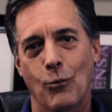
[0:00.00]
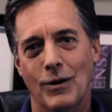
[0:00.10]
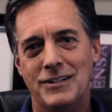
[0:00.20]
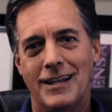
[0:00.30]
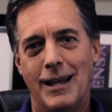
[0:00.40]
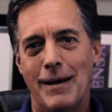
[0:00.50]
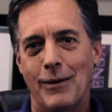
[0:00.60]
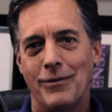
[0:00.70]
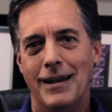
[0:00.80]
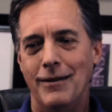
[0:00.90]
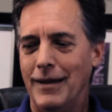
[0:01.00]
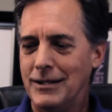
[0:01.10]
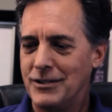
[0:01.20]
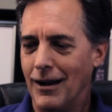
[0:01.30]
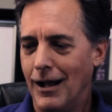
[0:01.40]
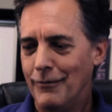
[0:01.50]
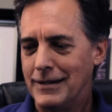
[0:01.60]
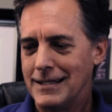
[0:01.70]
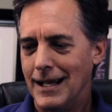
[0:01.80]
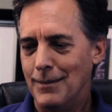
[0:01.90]
once you come out with an invention,
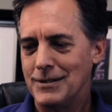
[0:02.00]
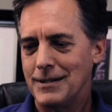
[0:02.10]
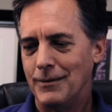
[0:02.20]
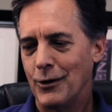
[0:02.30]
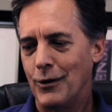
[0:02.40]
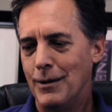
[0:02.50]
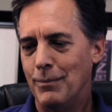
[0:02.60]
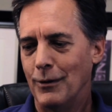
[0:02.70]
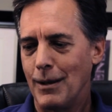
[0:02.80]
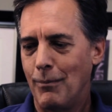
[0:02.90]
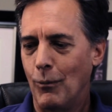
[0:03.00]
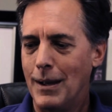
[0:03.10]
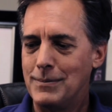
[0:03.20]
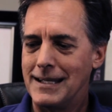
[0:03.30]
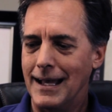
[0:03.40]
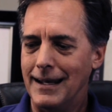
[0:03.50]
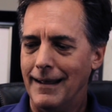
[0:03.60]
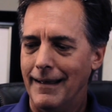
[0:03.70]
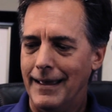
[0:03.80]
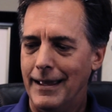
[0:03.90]
oftentimes you're going to build up a website,
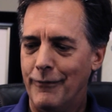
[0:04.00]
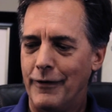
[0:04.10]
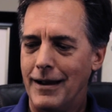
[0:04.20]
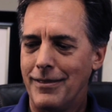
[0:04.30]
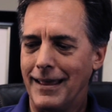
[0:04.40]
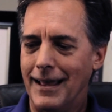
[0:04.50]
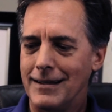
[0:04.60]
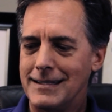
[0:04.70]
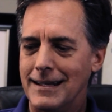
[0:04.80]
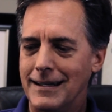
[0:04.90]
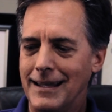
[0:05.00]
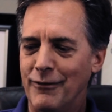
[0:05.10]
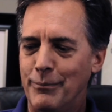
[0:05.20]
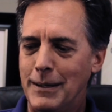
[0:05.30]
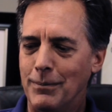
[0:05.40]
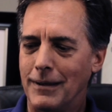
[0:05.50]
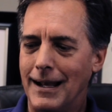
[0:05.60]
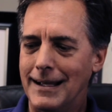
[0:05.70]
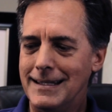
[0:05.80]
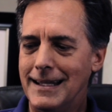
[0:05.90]
if for nothing else than to give people
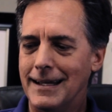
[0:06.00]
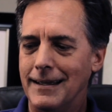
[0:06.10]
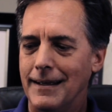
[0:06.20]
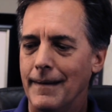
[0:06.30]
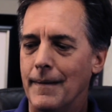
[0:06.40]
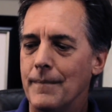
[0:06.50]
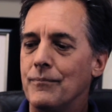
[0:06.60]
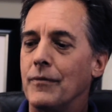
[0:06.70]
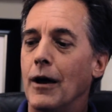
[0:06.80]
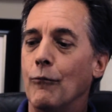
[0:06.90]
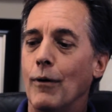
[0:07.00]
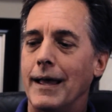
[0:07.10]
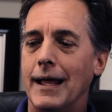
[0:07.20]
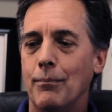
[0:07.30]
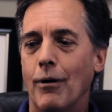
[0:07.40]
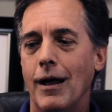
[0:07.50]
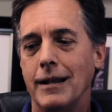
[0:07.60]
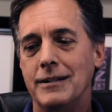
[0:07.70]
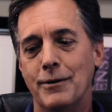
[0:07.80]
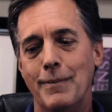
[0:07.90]
an idea of what kind of
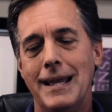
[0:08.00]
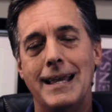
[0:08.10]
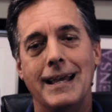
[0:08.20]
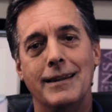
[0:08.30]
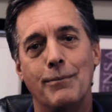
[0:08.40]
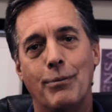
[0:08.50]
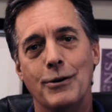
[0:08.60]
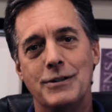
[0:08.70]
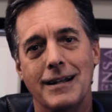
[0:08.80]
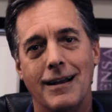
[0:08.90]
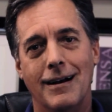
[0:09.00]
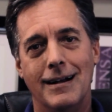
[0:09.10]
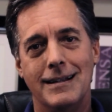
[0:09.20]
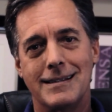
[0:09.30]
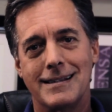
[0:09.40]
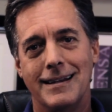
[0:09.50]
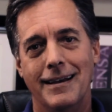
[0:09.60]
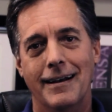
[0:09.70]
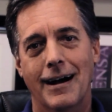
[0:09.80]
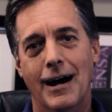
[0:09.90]
product you're making and the pros and cons
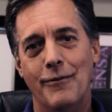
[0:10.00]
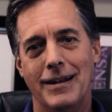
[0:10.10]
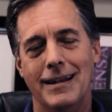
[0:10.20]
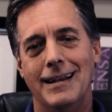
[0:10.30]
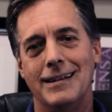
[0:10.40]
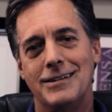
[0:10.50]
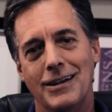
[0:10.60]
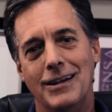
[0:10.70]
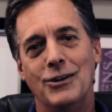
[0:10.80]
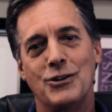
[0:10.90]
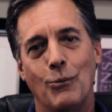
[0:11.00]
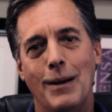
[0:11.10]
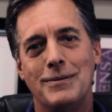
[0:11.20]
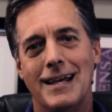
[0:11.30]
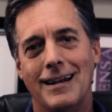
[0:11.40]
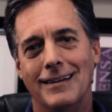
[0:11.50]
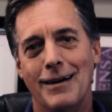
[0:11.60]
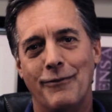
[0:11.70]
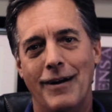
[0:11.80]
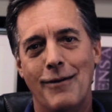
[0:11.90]
of it. And so you can use a website a
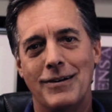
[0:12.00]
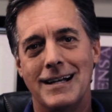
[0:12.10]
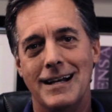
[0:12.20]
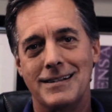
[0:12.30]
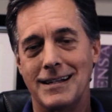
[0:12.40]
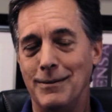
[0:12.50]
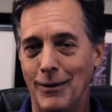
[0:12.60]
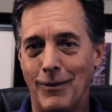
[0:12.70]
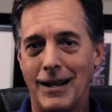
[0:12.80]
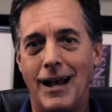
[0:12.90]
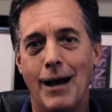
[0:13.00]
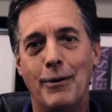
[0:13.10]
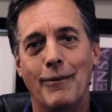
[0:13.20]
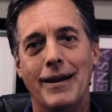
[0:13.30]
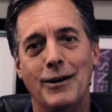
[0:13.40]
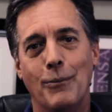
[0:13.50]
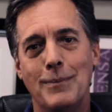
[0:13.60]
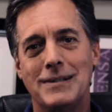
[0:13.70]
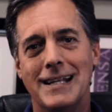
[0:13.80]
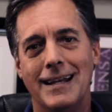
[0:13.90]
lot for advertising. You may want to copyright your
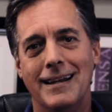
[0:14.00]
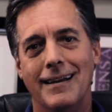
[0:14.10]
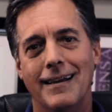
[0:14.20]
website.